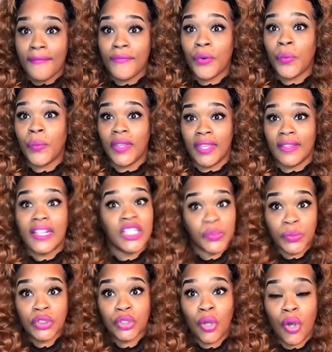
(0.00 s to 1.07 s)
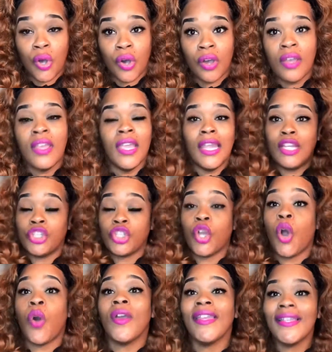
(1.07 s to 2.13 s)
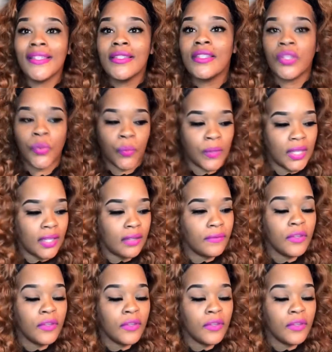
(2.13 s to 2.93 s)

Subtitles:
a wig. That's what it's called. And it's called instant weave.